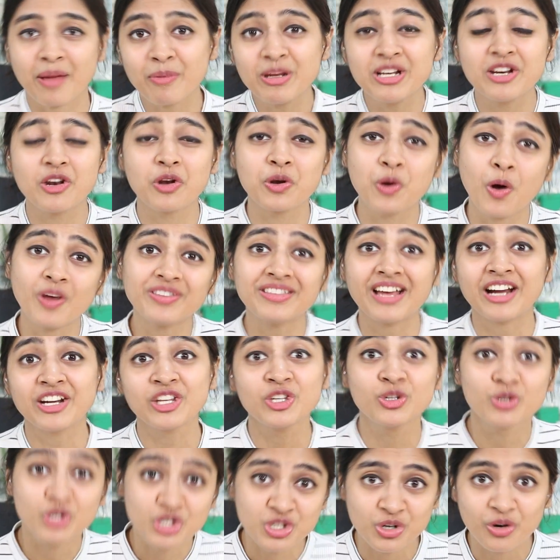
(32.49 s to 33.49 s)
I mean, not
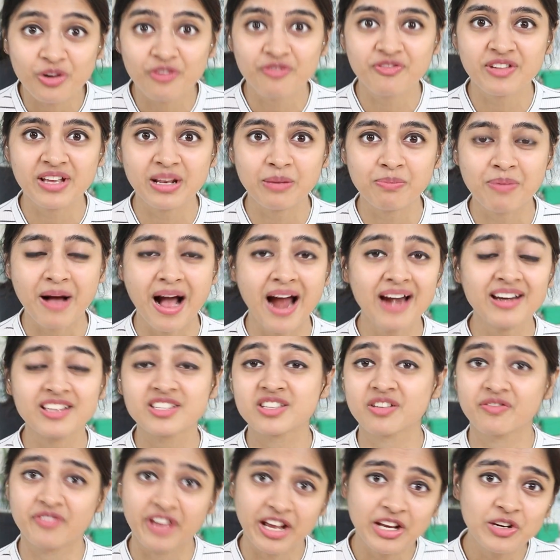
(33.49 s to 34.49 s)
that you should feel bad.
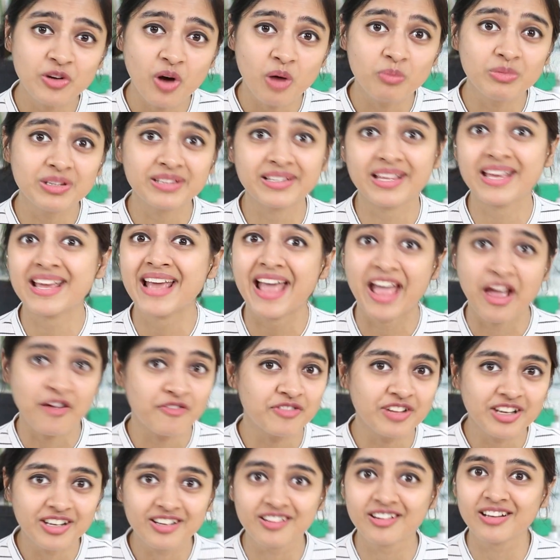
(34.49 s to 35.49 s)
It's a very normal thing.
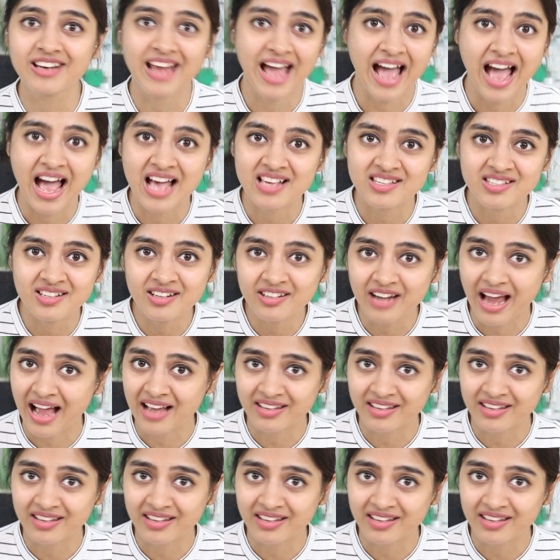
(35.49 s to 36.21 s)
Every girl has it.